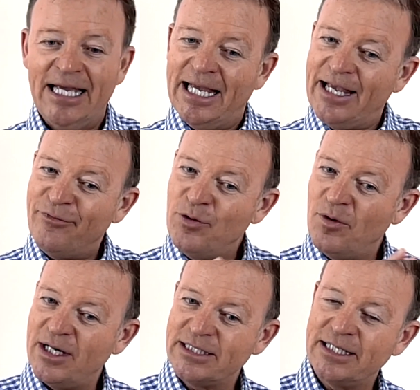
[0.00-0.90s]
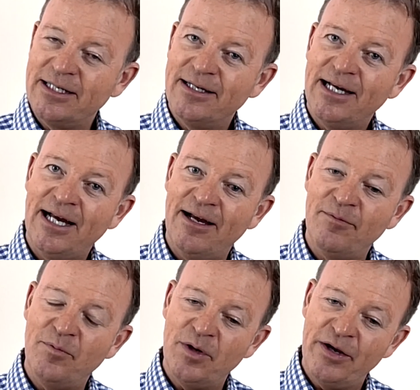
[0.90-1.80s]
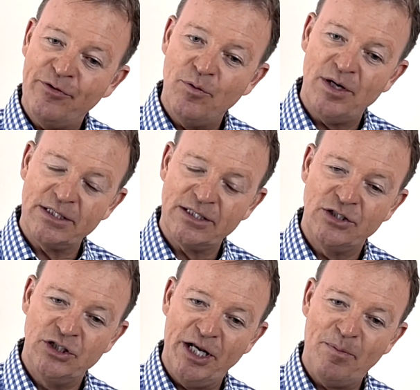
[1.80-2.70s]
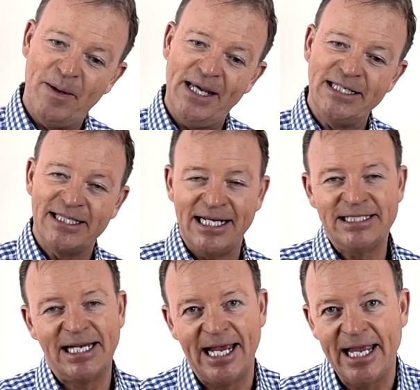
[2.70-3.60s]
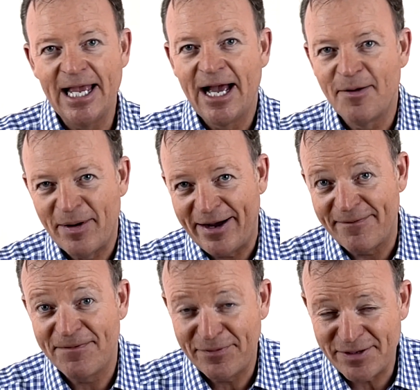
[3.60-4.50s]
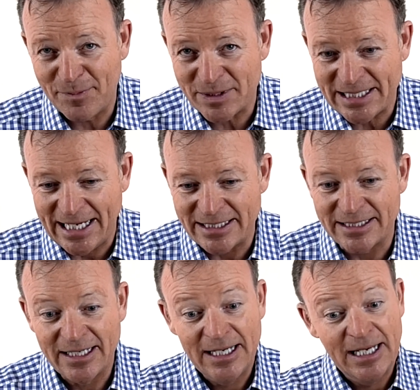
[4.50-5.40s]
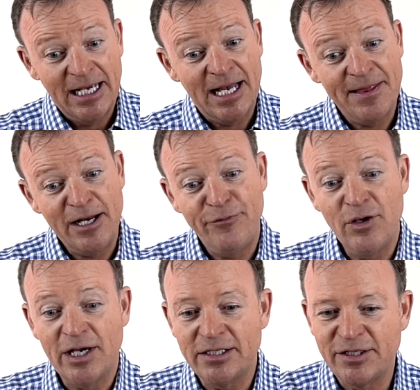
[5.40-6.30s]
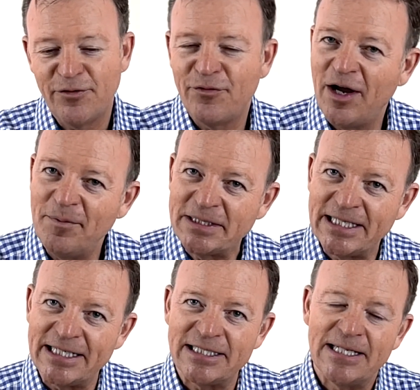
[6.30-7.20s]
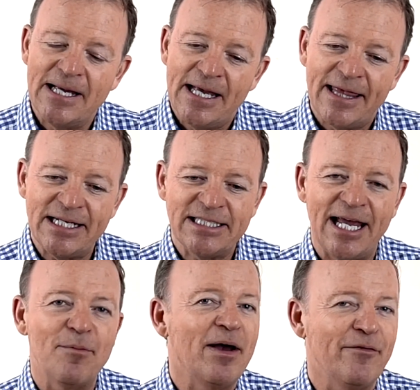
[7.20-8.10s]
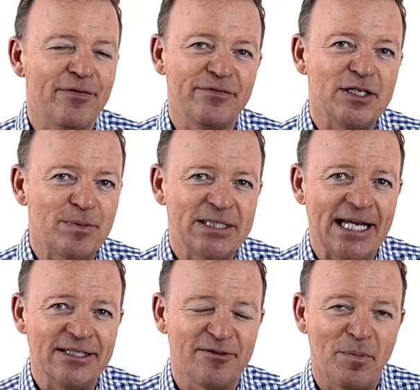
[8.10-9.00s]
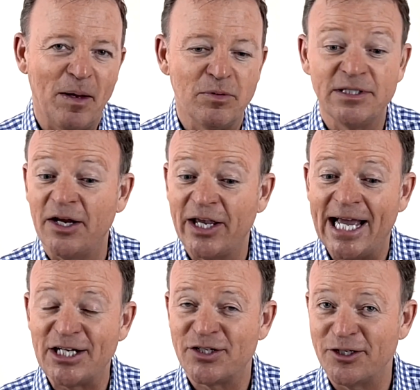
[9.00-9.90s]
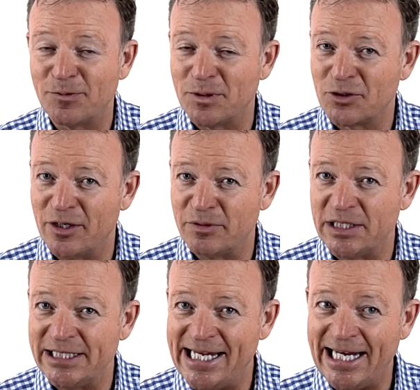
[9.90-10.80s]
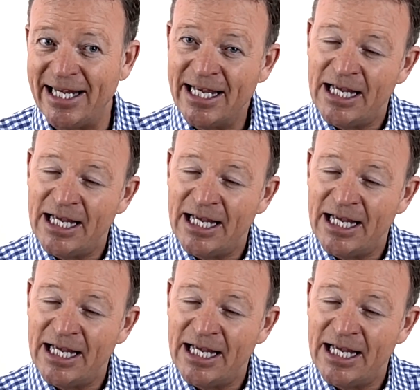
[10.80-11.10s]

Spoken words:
If you ask GPs, they say about 50%. And then if you go to the pharmacists, they say about 50% of people don't cash those prescriptions in.